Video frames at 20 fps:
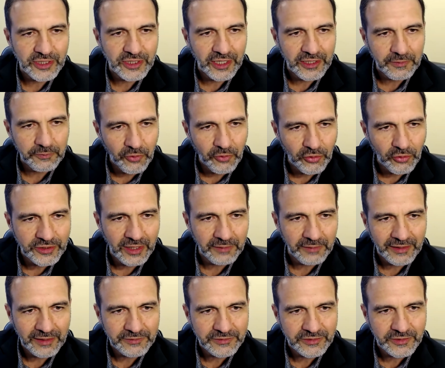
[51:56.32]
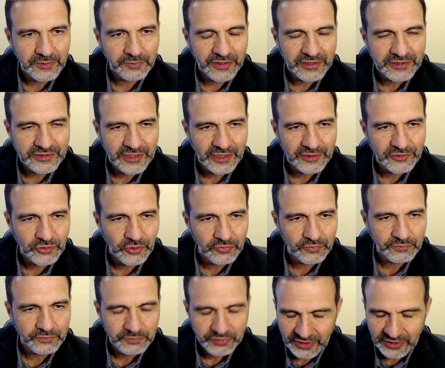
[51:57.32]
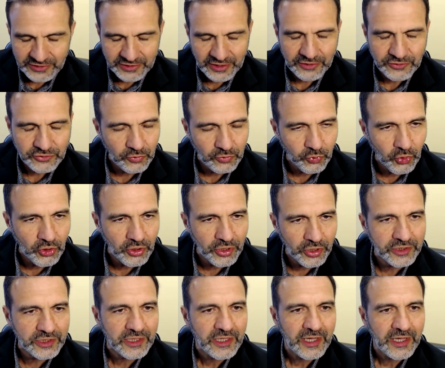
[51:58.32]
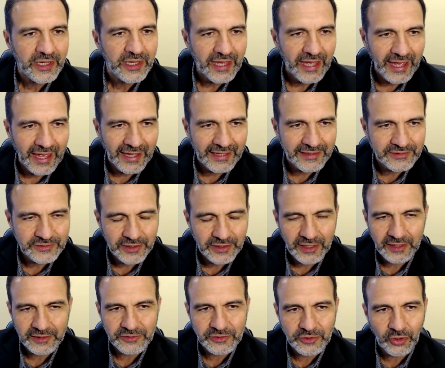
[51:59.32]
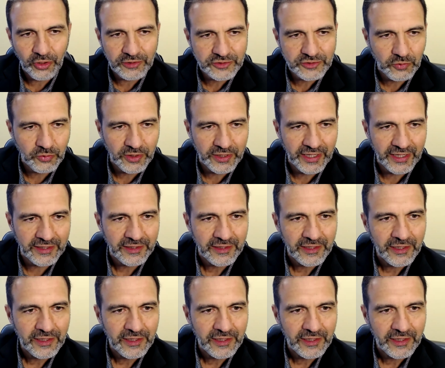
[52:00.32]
to get on the podium and present your work, and you also want